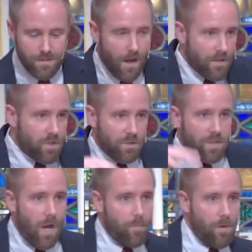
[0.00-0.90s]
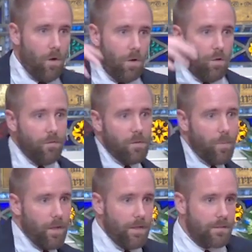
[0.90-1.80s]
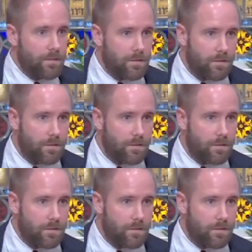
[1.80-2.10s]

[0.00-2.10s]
But it's not church hopping all over the place.